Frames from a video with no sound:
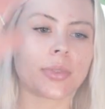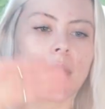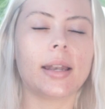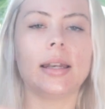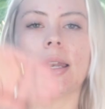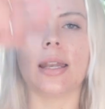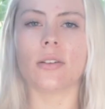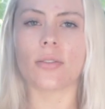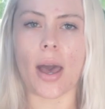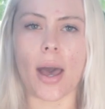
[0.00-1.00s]
and
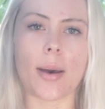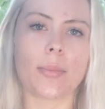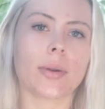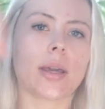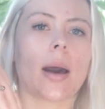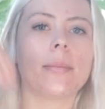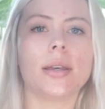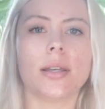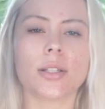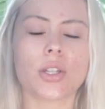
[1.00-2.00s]
live up, come
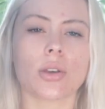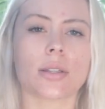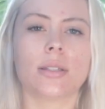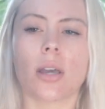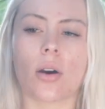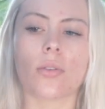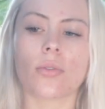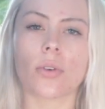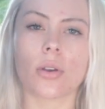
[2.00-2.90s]
into yourself.